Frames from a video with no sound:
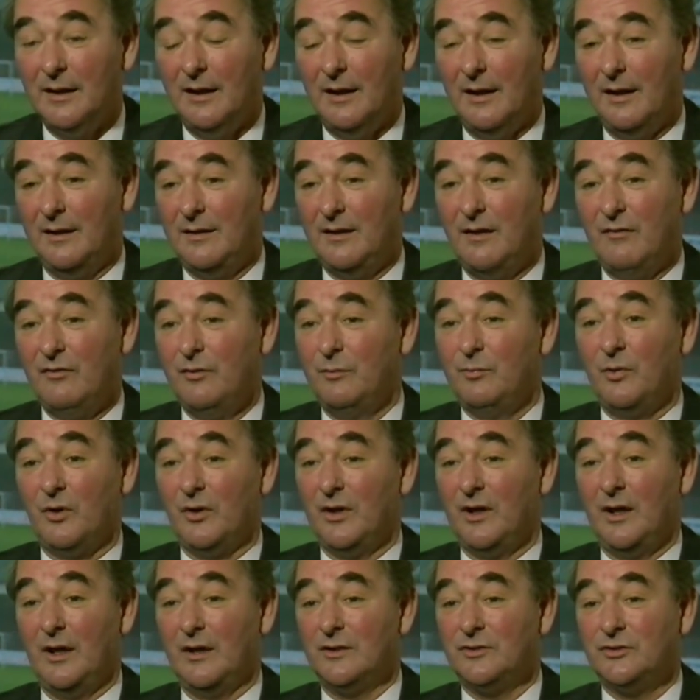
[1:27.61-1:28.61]
And
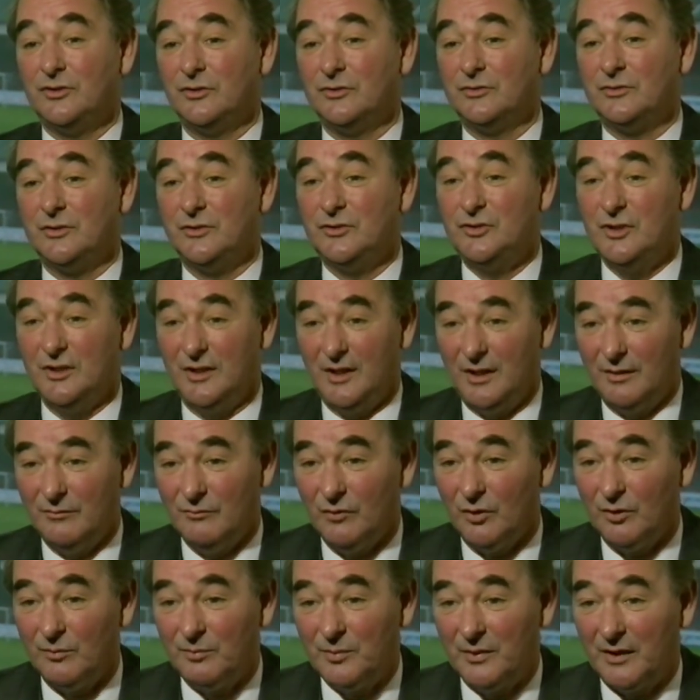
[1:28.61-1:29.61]
everybody else used to gee
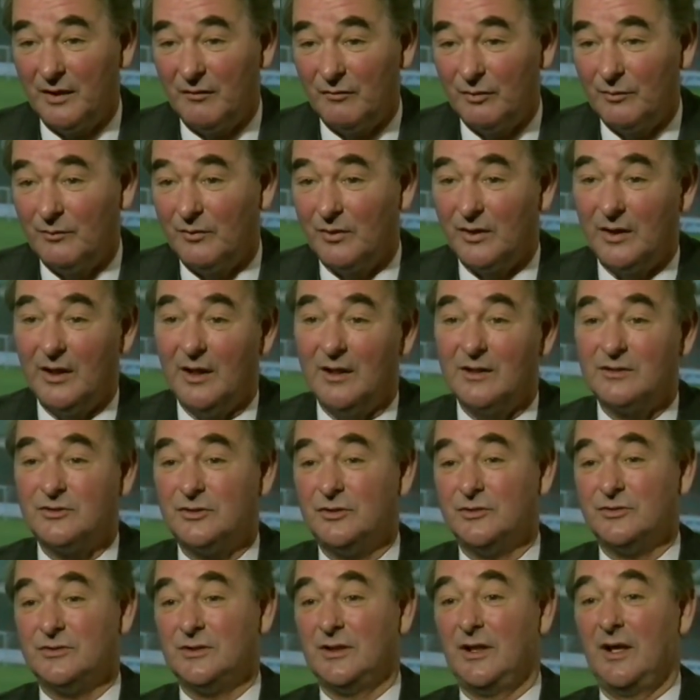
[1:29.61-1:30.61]
him up, and everybody
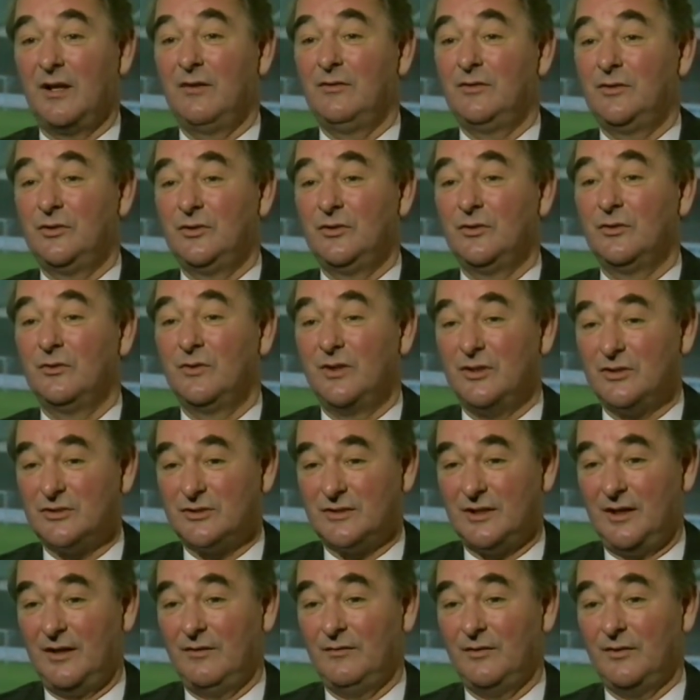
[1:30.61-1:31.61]
else used to get him to do this
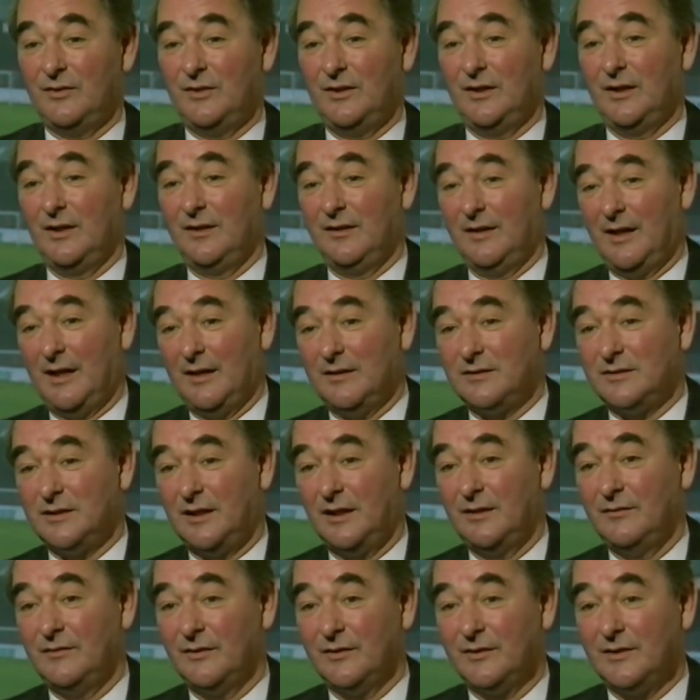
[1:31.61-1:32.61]
type of thing and that
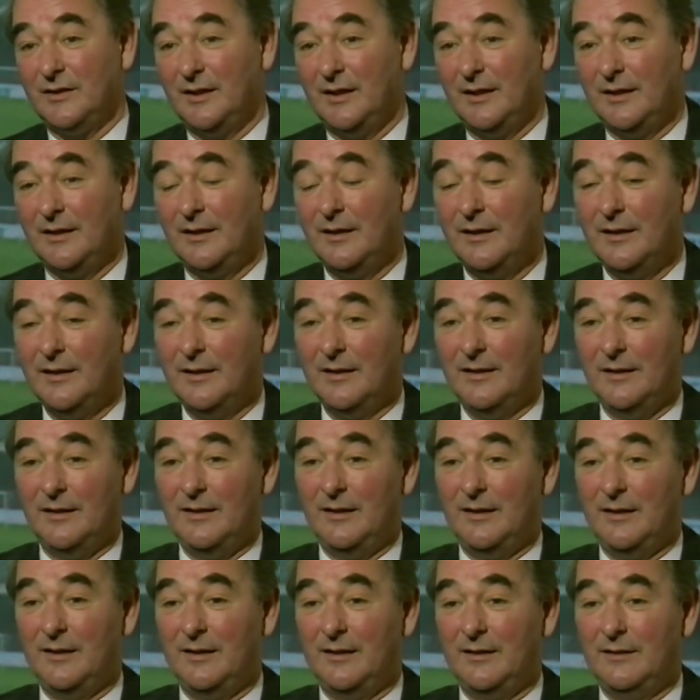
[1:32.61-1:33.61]
type of thing,
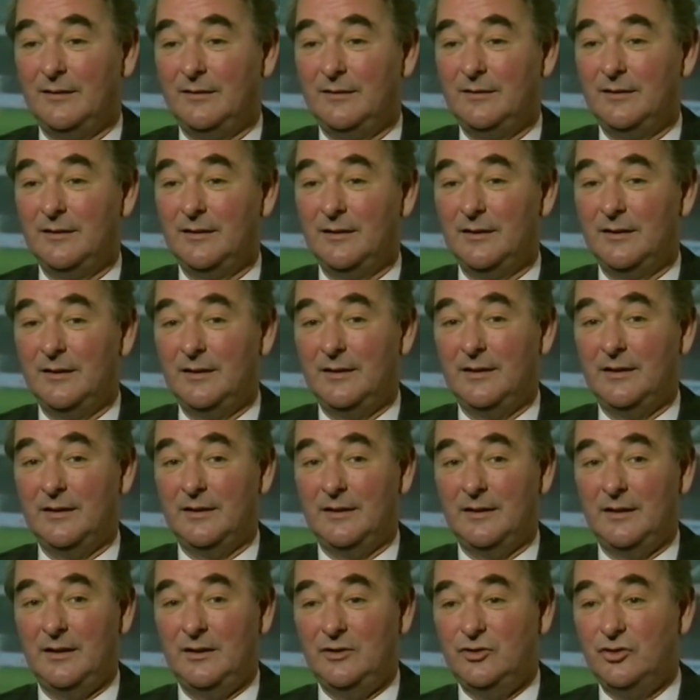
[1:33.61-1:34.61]
and
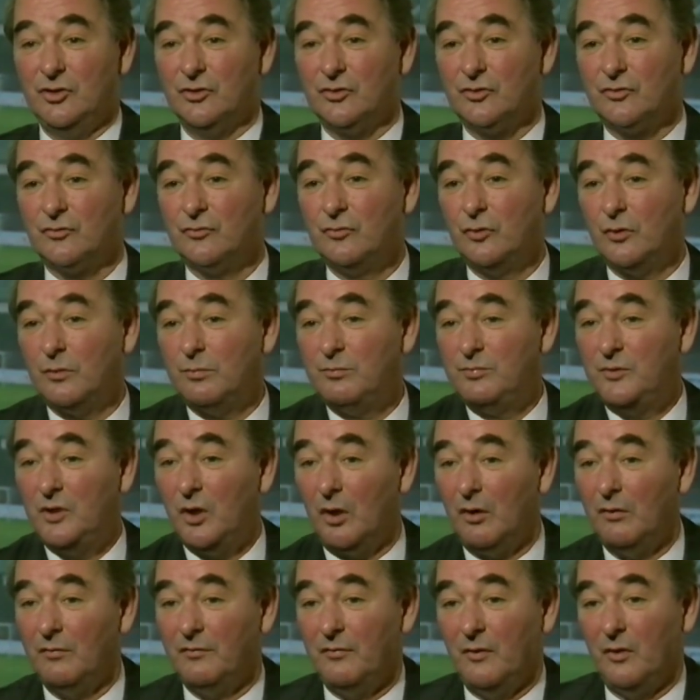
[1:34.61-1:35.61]
he just rubbed
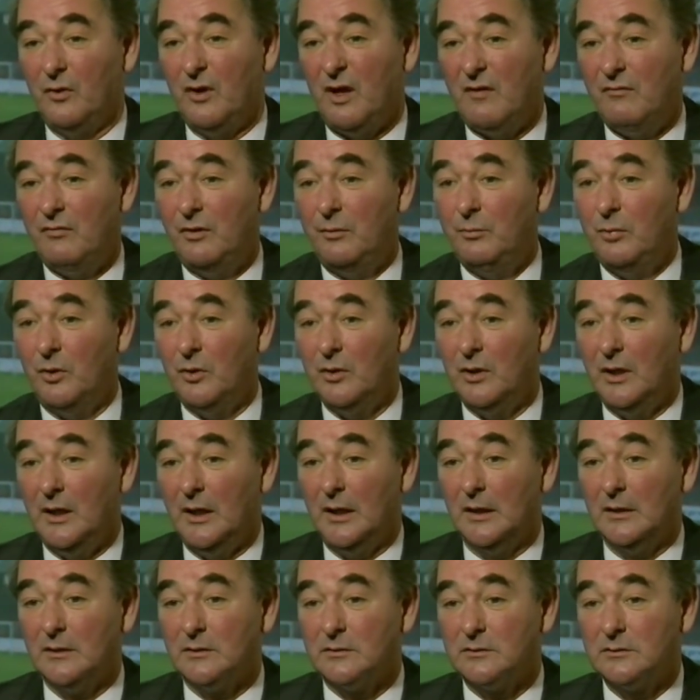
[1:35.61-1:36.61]
off on everybody
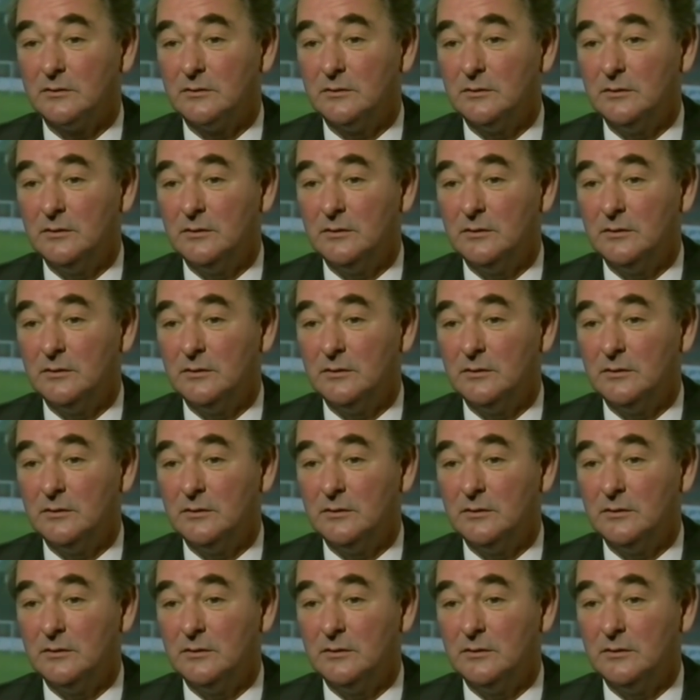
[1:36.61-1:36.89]
else.